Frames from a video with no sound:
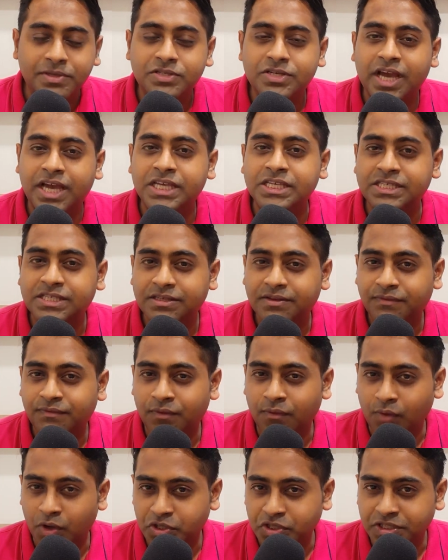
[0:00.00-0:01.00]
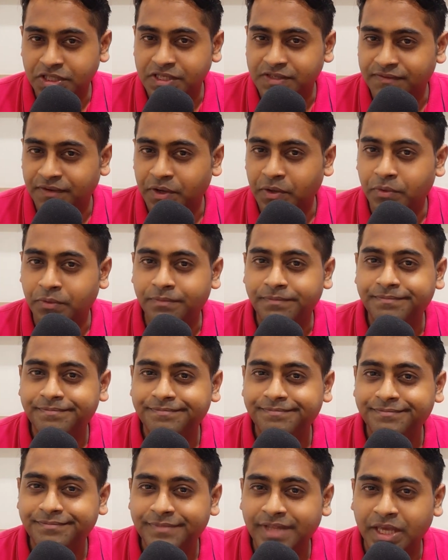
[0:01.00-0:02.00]
guys, for watching this video.
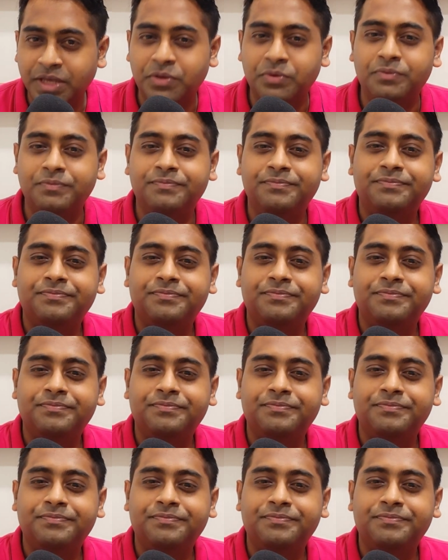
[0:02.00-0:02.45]
Thank you.